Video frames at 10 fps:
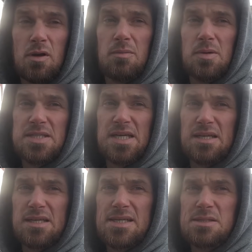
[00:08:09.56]
all about taking the
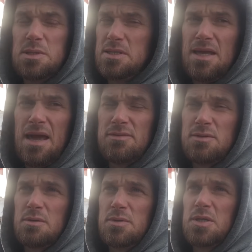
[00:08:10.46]
kids with
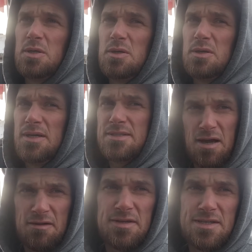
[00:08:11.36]
everywhere we go, as
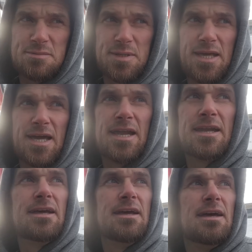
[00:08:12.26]
often as we can,
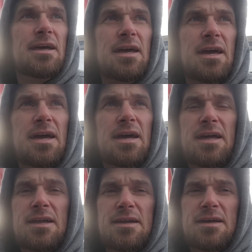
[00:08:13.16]

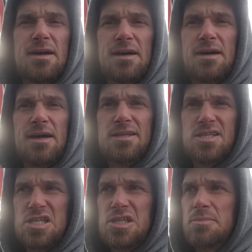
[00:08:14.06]
and
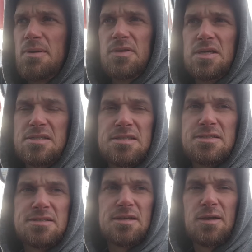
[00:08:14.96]
teaching them.
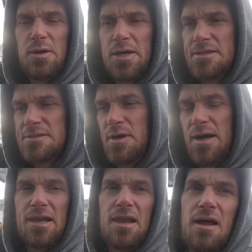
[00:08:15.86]
Everything's learning. So I
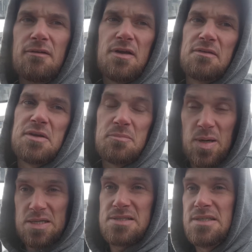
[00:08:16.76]
love having a
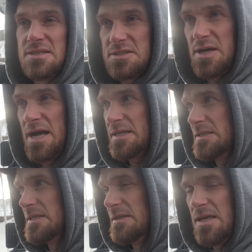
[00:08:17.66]
buddy seat in a tractor,
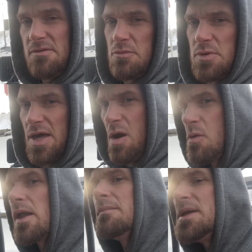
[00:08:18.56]
even without
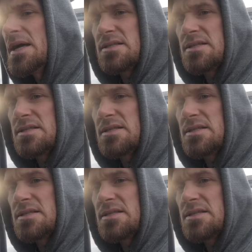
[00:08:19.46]
one. I mean, I'd